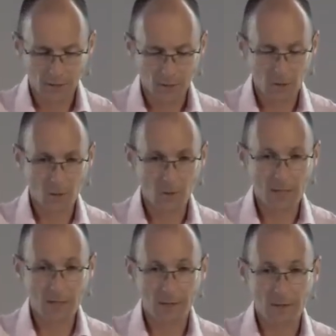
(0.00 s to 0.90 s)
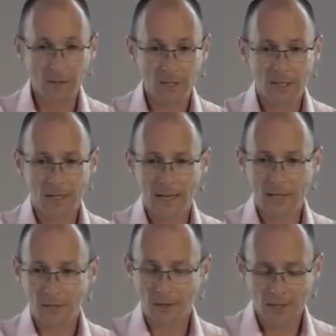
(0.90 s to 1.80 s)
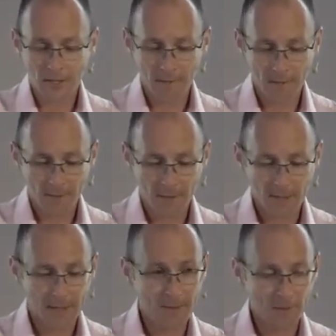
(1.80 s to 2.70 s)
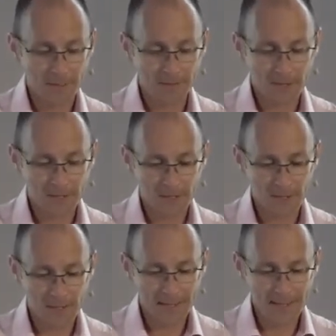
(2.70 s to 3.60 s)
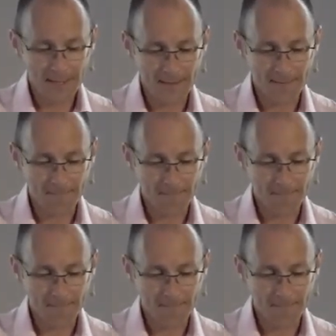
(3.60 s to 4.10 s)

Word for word: who he knows, as you'll see from that reading, he will never see again.